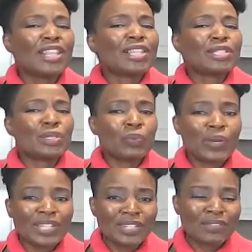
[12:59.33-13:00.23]
the
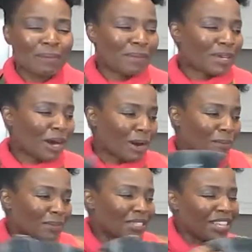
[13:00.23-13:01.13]
sweeter it
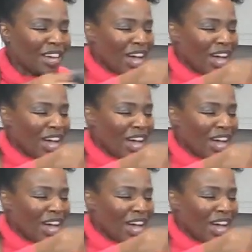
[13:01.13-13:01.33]
becomes.